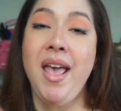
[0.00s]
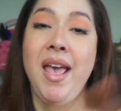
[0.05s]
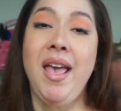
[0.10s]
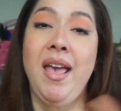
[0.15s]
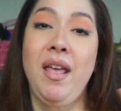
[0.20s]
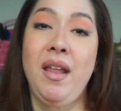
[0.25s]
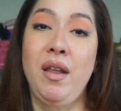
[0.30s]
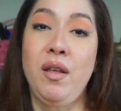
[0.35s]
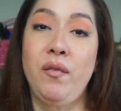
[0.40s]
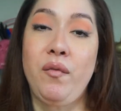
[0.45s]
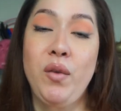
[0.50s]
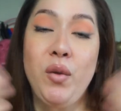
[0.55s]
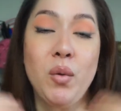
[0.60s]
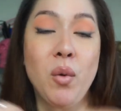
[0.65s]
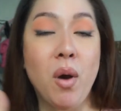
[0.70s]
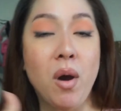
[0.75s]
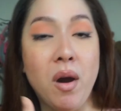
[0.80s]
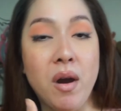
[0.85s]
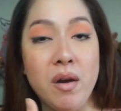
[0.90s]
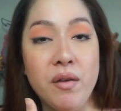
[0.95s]
And if you
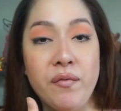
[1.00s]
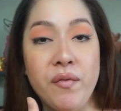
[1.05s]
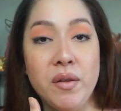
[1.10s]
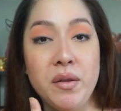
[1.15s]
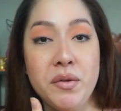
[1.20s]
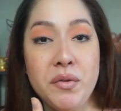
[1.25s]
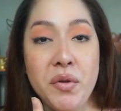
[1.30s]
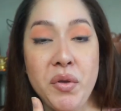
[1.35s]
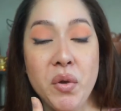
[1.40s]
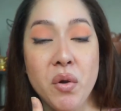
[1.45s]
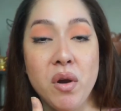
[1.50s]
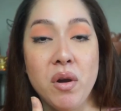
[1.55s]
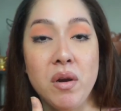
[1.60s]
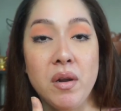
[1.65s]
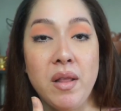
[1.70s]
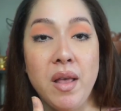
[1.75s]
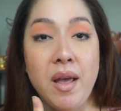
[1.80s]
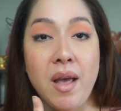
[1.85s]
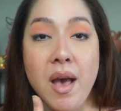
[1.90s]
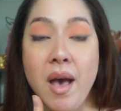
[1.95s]
are a fellow New Yorker
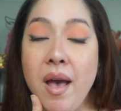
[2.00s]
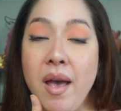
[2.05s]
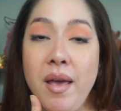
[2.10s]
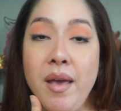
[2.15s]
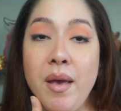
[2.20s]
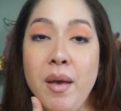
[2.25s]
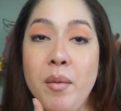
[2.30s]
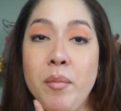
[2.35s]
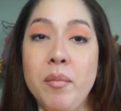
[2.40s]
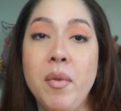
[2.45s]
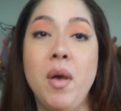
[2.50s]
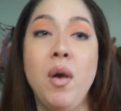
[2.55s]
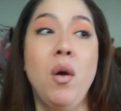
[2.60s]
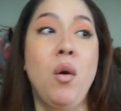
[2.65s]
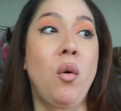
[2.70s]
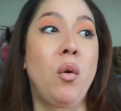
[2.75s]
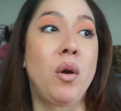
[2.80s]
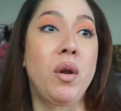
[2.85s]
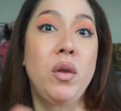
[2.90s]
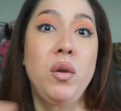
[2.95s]
like I am,
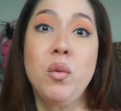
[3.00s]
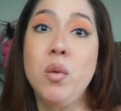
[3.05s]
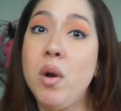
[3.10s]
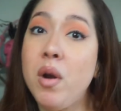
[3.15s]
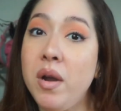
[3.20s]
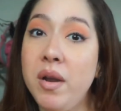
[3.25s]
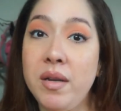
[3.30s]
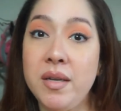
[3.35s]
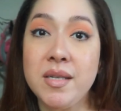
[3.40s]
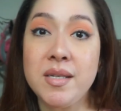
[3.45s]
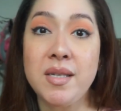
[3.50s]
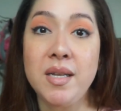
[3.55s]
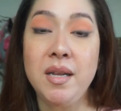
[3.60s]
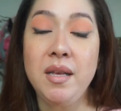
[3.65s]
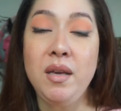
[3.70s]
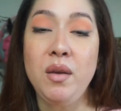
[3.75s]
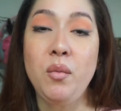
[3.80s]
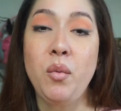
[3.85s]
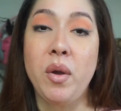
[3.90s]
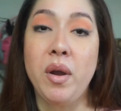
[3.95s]
or you are in a
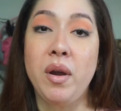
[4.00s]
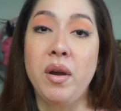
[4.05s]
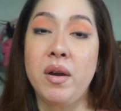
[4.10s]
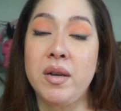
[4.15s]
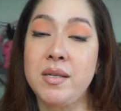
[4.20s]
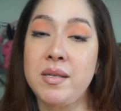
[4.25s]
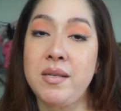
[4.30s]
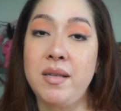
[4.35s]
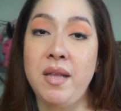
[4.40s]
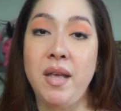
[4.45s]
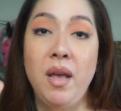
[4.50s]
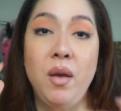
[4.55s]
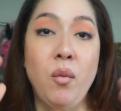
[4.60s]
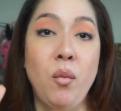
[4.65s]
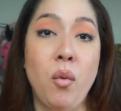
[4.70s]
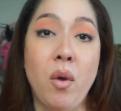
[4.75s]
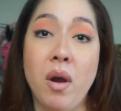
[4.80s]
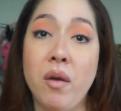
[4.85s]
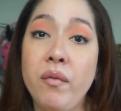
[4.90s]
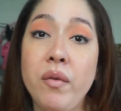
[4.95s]
city, where a state,
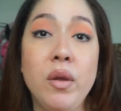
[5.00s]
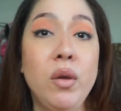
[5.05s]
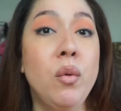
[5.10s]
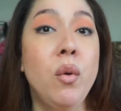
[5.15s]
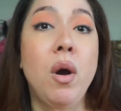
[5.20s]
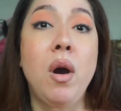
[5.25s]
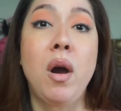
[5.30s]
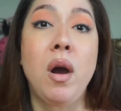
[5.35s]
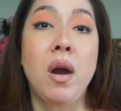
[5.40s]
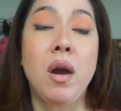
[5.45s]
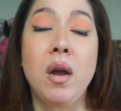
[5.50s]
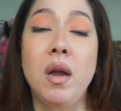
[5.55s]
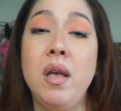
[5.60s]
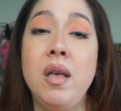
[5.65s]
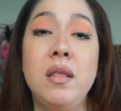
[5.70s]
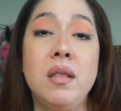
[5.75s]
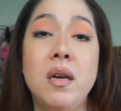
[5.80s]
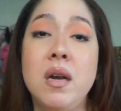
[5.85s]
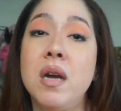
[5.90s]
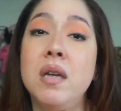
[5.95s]
wherever you are
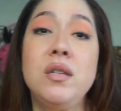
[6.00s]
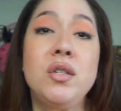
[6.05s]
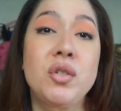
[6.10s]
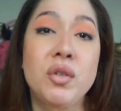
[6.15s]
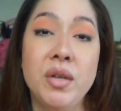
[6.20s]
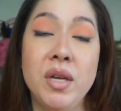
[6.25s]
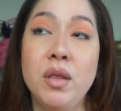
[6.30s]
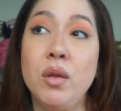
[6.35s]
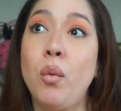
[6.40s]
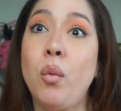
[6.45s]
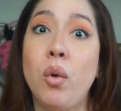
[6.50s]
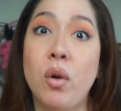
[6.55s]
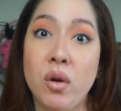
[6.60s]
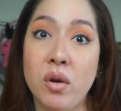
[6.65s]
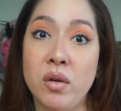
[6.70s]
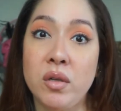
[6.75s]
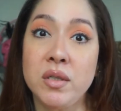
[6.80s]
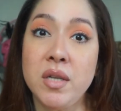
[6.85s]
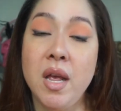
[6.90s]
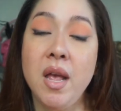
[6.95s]
in the country, in the world,